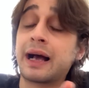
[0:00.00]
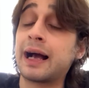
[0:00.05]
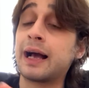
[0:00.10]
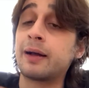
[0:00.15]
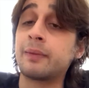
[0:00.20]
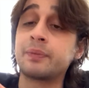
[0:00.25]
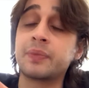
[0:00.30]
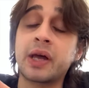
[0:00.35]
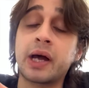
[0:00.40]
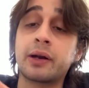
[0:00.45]

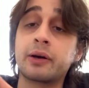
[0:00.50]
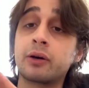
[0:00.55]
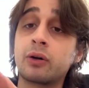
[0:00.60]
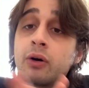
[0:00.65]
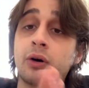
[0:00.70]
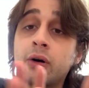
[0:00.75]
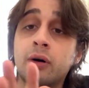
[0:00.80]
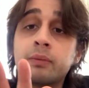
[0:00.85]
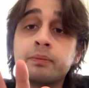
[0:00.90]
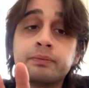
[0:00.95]
I am not at
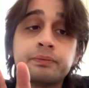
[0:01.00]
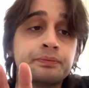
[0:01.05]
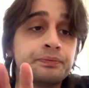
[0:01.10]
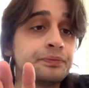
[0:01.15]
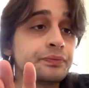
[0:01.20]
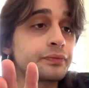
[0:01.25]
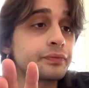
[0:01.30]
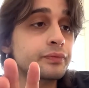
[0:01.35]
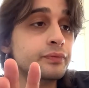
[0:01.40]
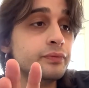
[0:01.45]
all
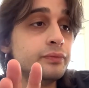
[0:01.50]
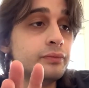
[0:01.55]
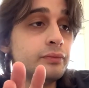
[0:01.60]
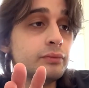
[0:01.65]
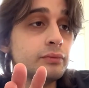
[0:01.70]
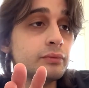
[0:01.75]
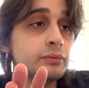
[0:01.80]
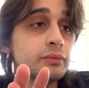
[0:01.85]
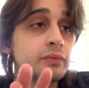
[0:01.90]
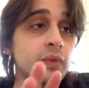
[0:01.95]

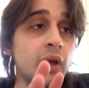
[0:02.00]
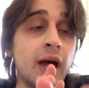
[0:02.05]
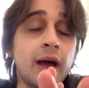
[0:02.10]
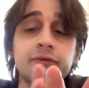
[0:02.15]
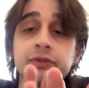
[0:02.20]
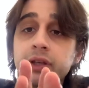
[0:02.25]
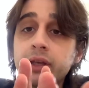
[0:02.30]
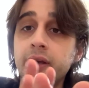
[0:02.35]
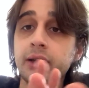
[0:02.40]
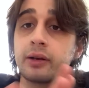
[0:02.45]

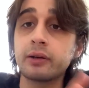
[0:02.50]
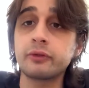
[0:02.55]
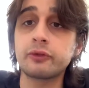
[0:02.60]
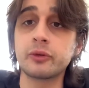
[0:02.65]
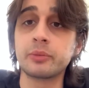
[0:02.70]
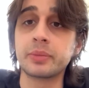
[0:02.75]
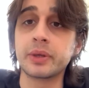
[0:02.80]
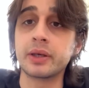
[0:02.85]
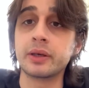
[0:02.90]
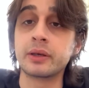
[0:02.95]
advocating
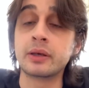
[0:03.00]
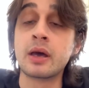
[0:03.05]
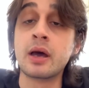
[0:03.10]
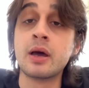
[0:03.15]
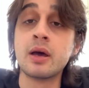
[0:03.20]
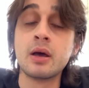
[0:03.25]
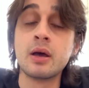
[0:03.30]
for being